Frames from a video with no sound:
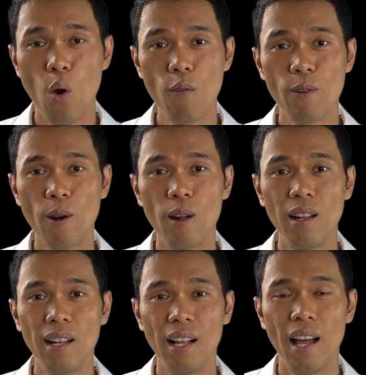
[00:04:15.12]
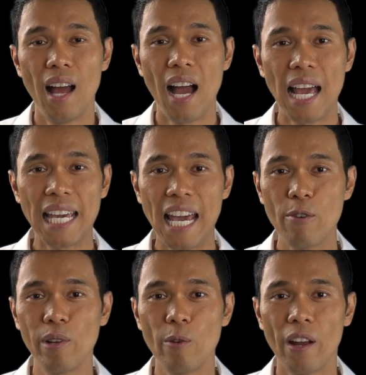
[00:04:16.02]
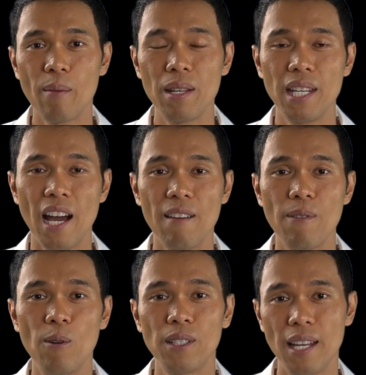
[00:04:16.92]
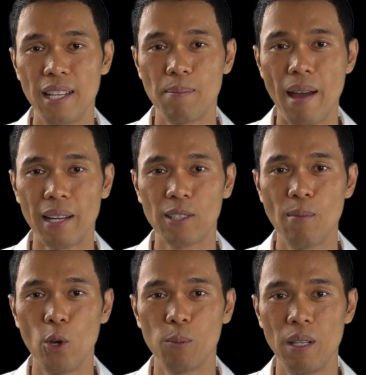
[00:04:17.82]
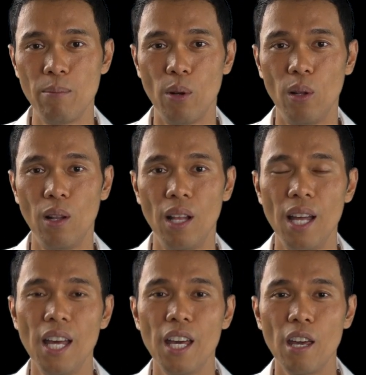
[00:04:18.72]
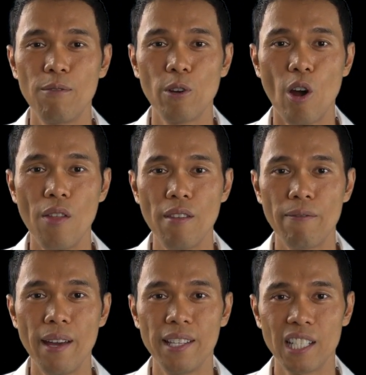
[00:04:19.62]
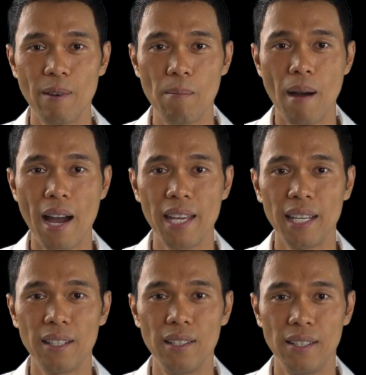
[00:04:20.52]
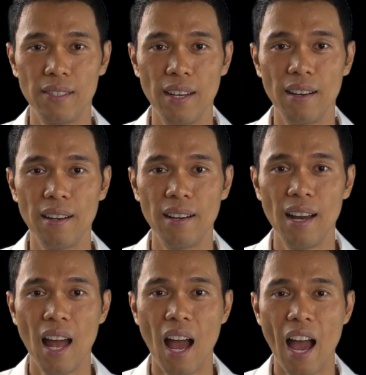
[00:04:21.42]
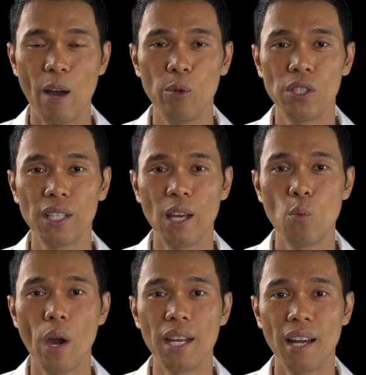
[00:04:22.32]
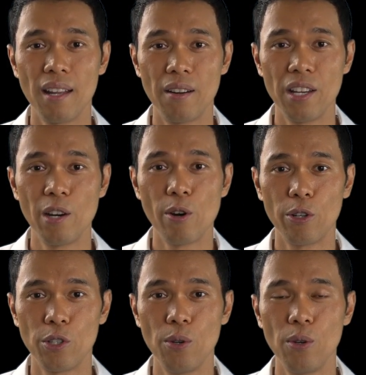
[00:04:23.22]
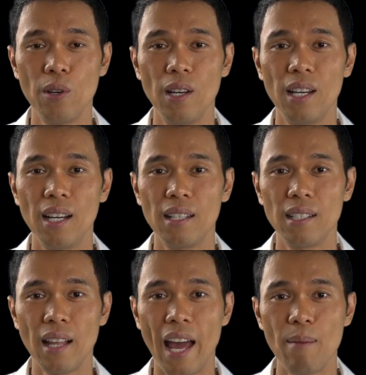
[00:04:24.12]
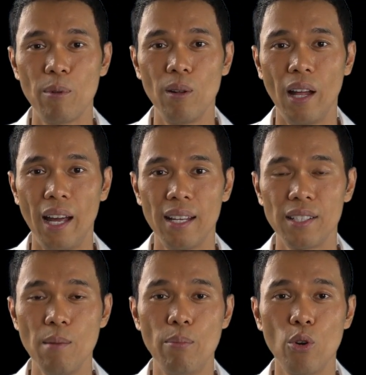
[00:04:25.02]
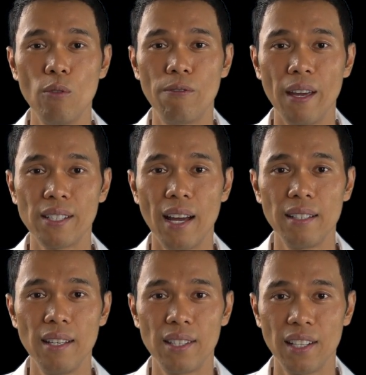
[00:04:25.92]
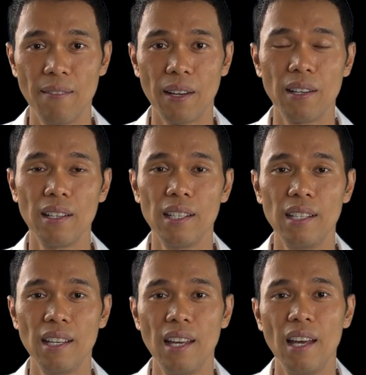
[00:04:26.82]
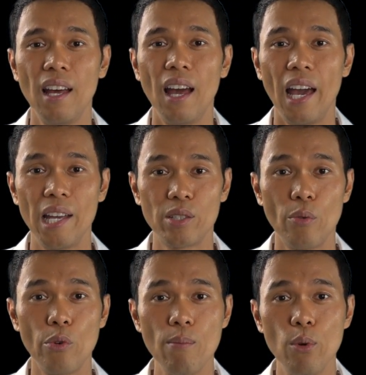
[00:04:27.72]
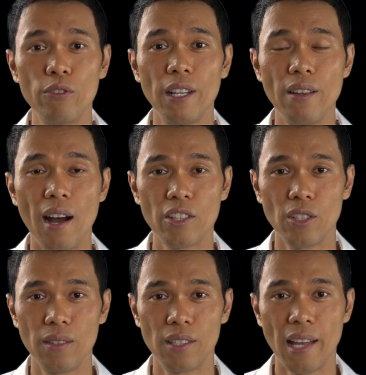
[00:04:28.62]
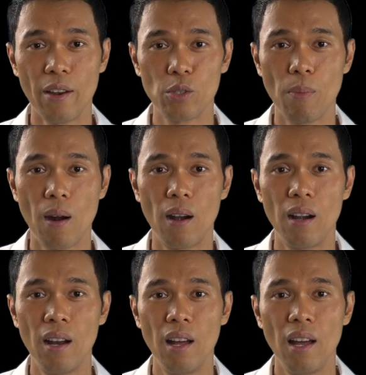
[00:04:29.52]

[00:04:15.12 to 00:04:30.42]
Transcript: Overall, I can't really recommend the iPhone XS Max to most people. If you're on the fence about buying it this year, I would say wait another year or 2 until Apple has improved Face ID significantly, has removed the notch on the status bar,